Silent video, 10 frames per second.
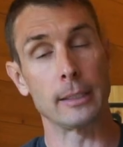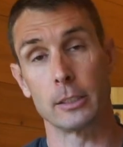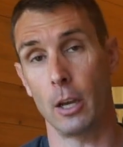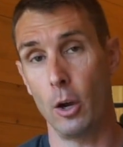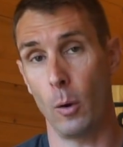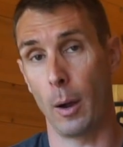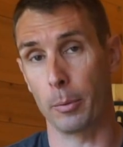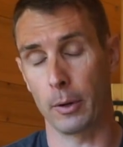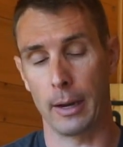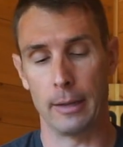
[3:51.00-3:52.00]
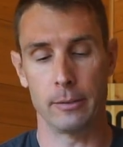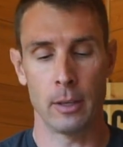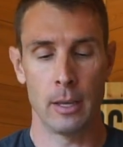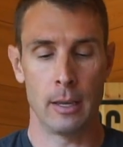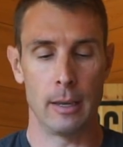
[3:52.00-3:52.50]
XO upgrades
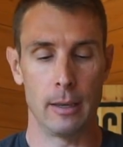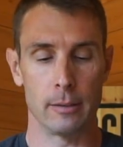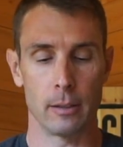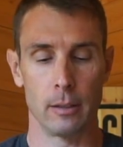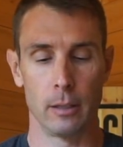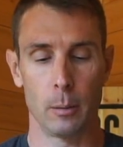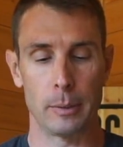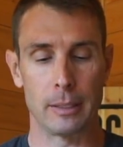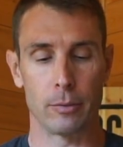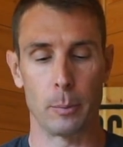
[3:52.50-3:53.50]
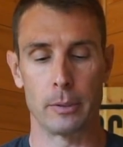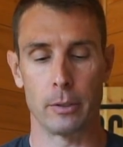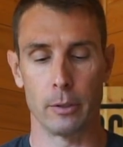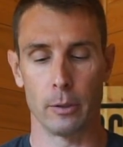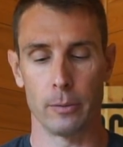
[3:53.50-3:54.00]
is a little bit different
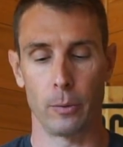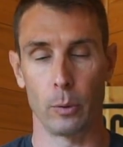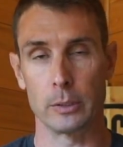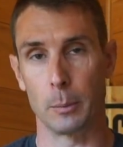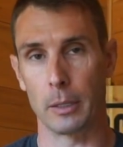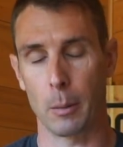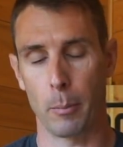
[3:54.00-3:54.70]
material for some of the